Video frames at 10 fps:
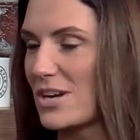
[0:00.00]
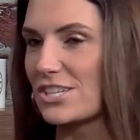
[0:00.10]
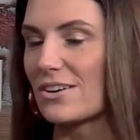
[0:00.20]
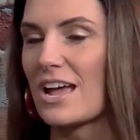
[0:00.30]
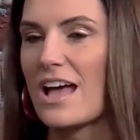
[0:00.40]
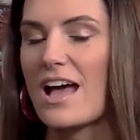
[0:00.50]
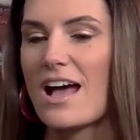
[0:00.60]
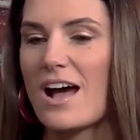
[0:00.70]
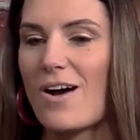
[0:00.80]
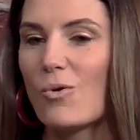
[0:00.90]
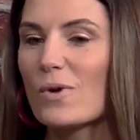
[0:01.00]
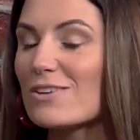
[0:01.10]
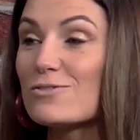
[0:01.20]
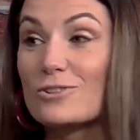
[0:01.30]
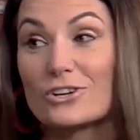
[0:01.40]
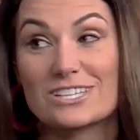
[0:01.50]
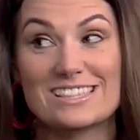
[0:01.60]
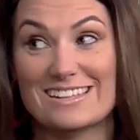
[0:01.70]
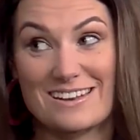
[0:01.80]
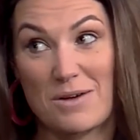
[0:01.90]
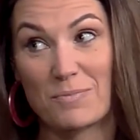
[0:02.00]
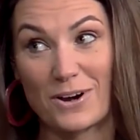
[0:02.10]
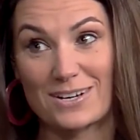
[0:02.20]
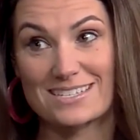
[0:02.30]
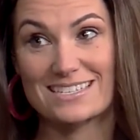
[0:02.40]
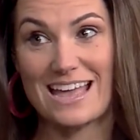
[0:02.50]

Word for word: question, we looked at the numbers